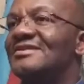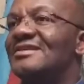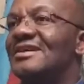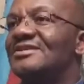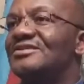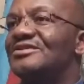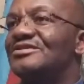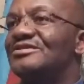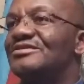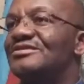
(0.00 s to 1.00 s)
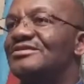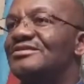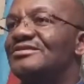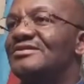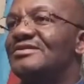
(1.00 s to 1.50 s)
Thank
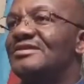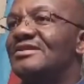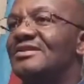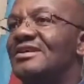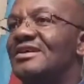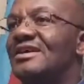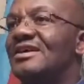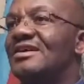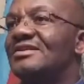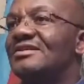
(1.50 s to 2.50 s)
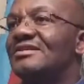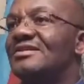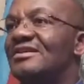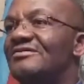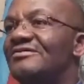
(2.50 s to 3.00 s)
you,
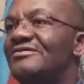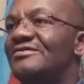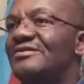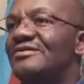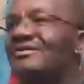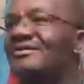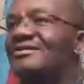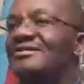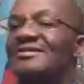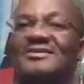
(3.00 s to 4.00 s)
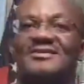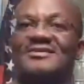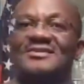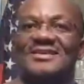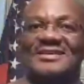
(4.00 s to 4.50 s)
Gafford.
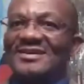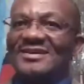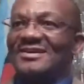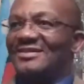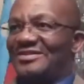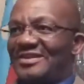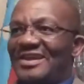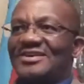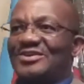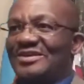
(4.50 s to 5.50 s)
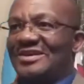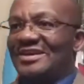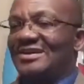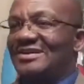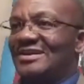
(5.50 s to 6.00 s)
Thank you
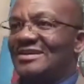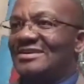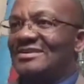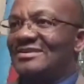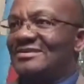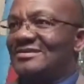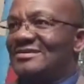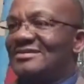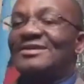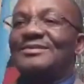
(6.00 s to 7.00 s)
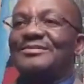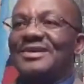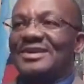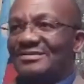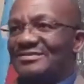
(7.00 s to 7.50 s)
again. My
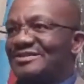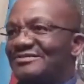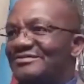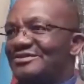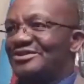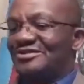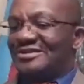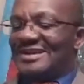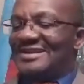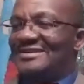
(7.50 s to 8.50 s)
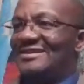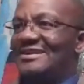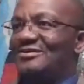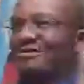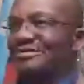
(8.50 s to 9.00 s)
name is Funton Daniel.
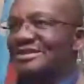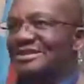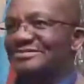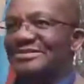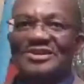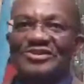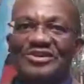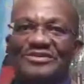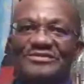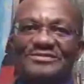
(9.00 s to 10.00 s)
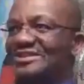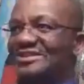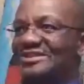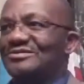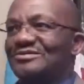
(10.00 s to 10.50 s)
I will be speaking here from
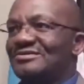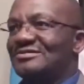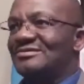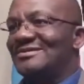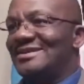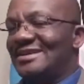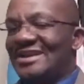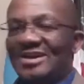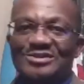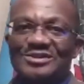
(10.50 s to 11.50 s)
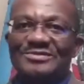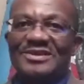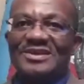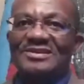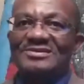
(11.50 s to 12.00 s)
the
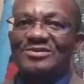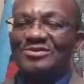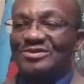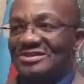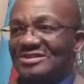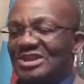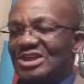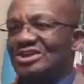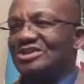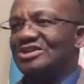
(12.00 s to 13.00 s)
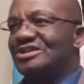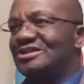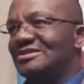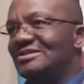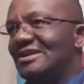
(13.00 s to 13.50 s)
announcement or discussion.